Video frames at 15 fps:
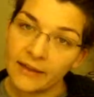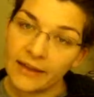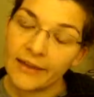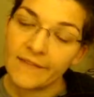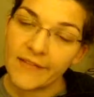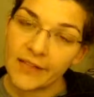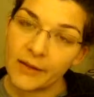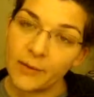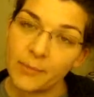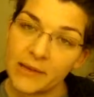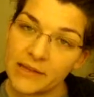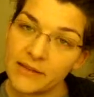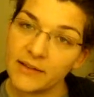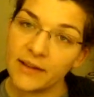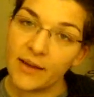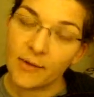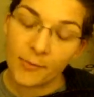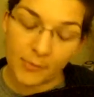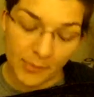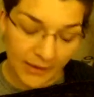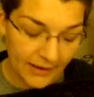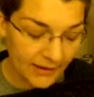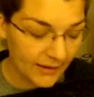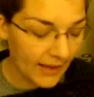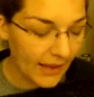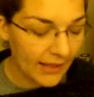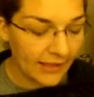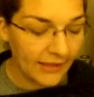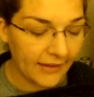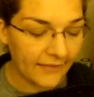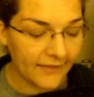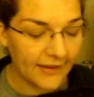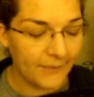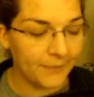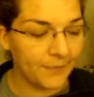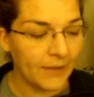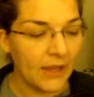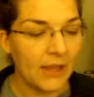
have a little bit to go, but I love it.